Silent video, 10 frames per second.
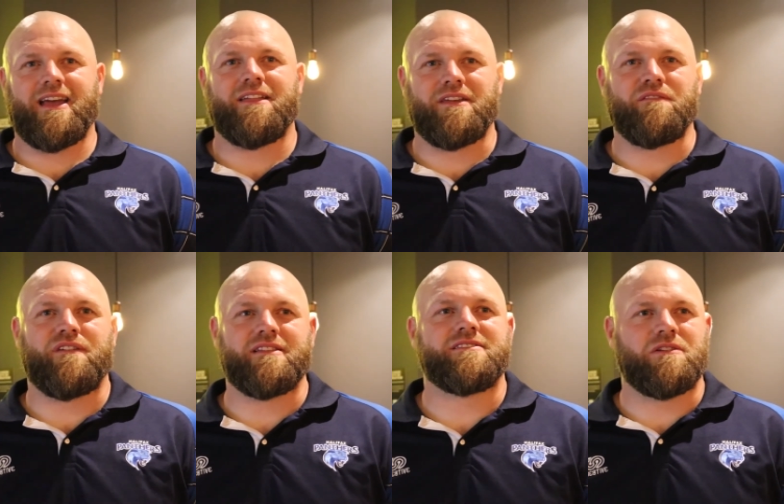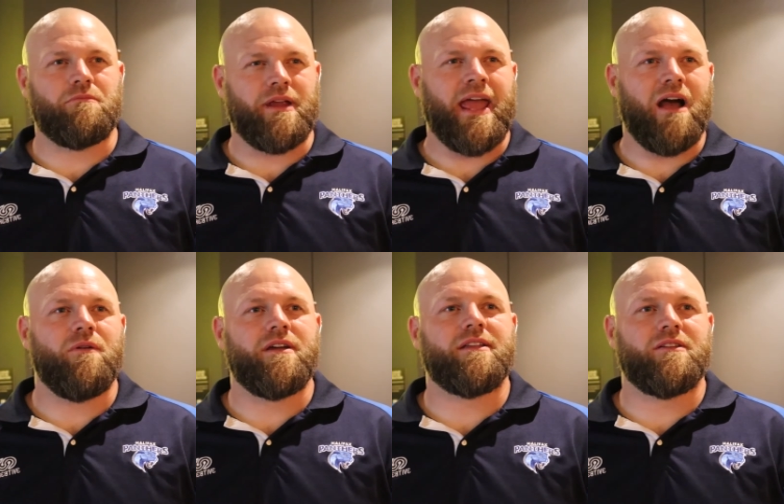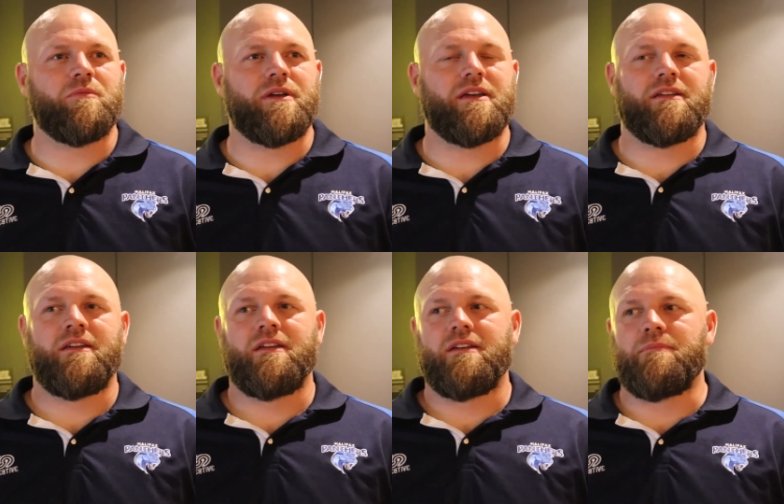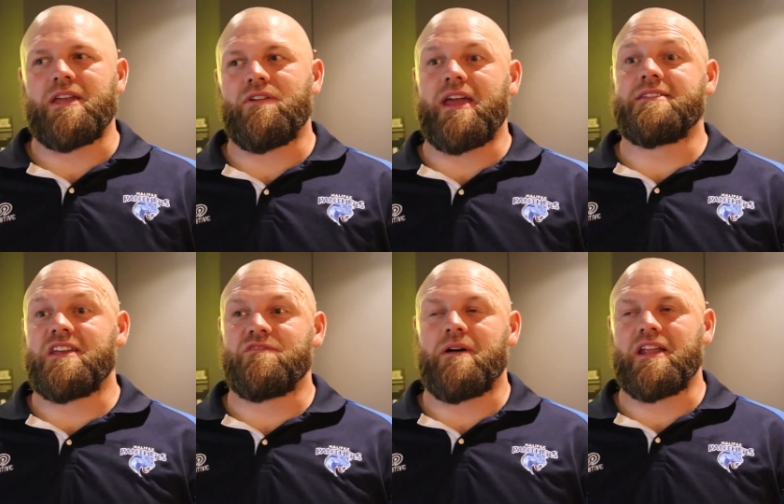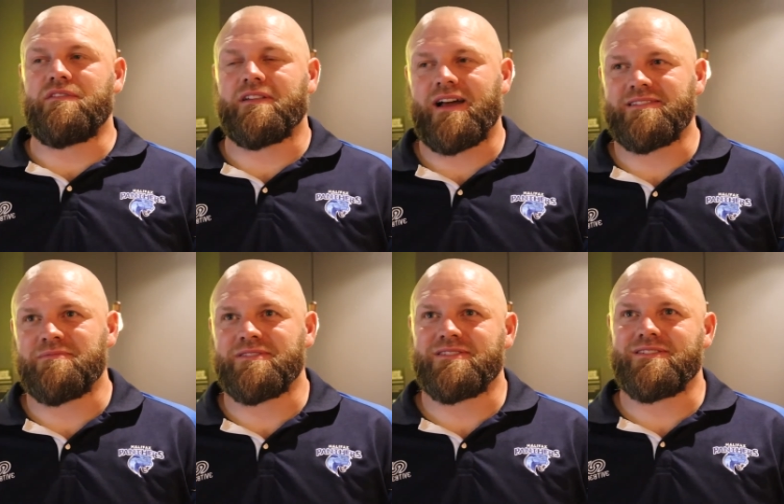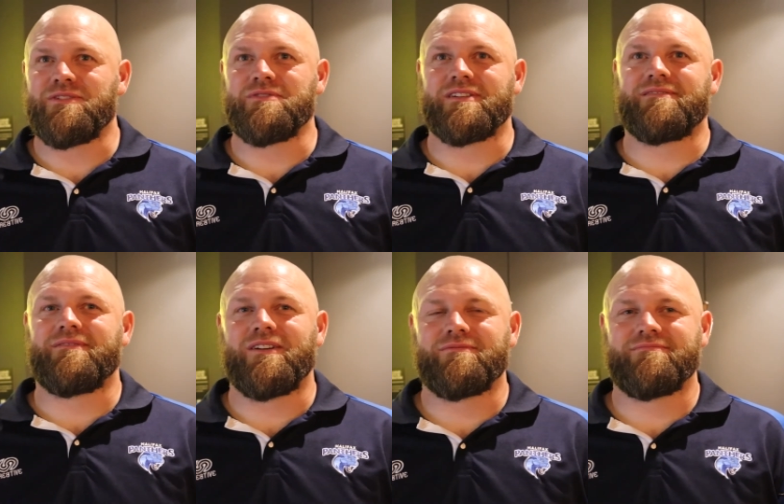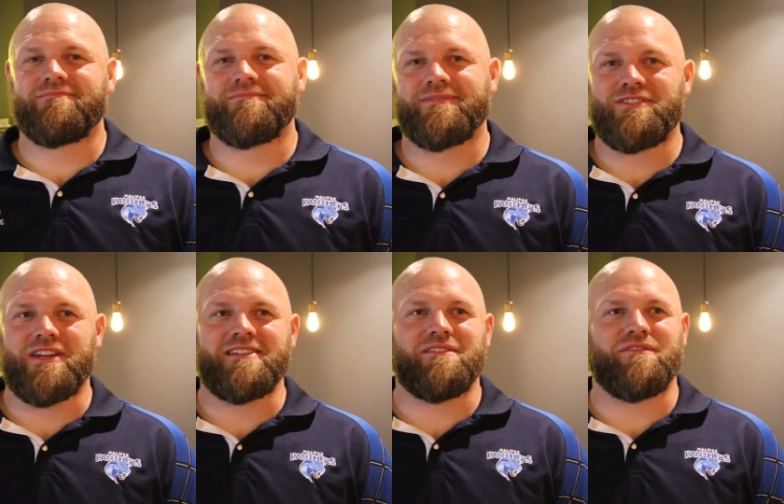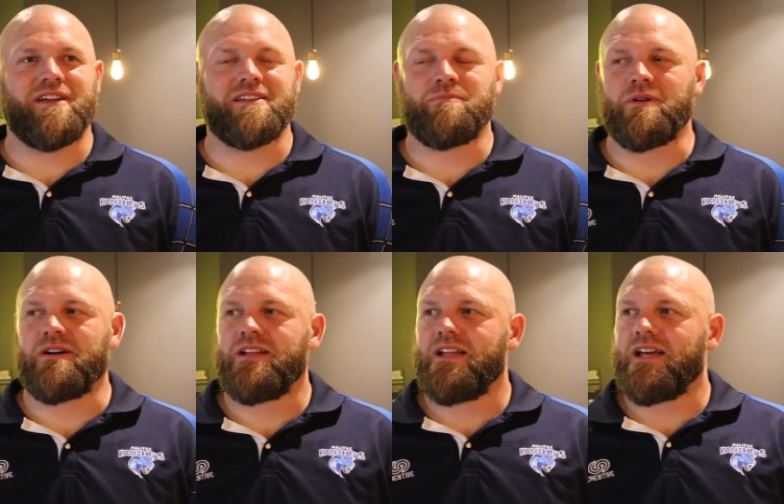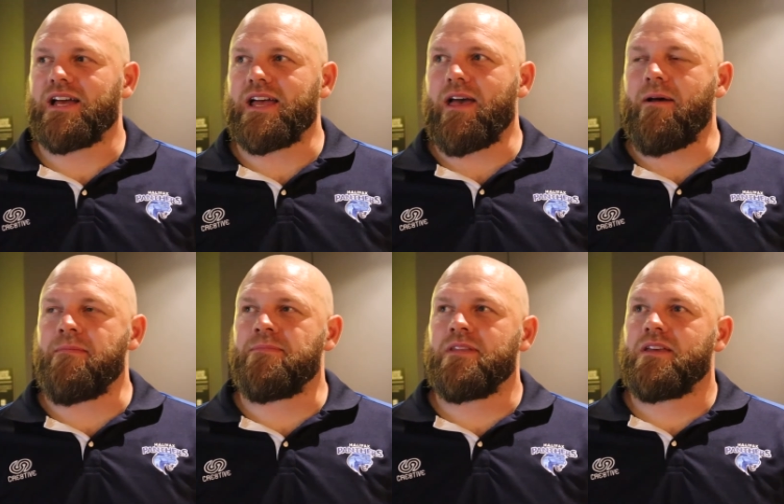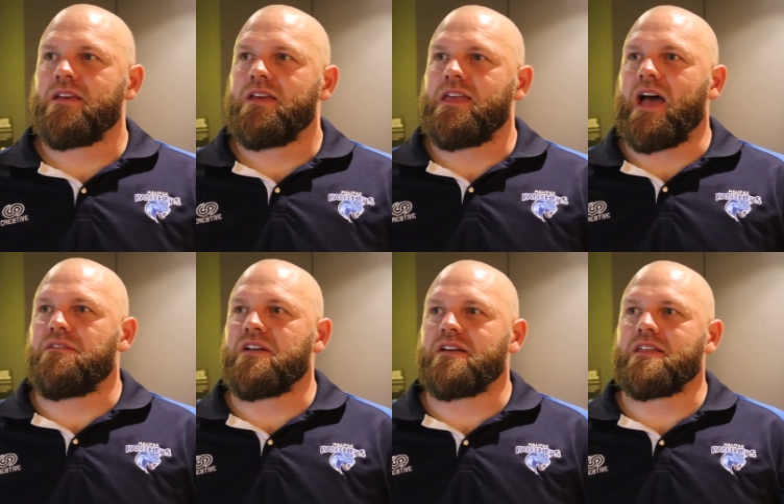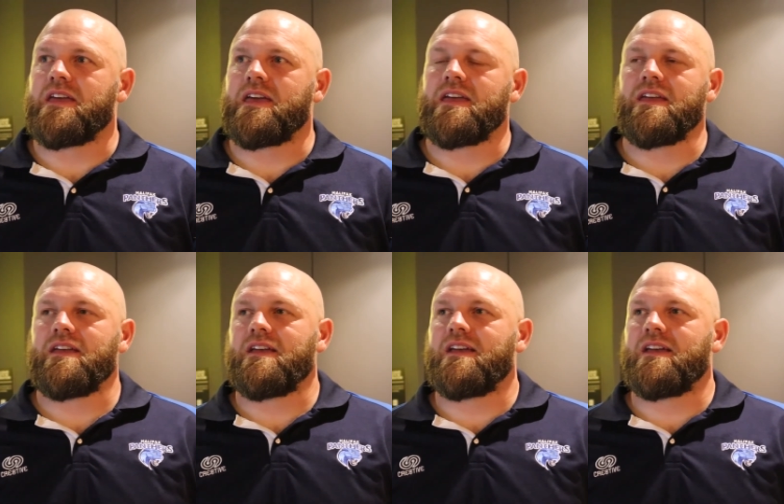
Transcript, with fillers: I think fans can bring it out of you a little bit. Be your 18th man if you like to, to use a, a cheesy phrase, but um, yeah, I think the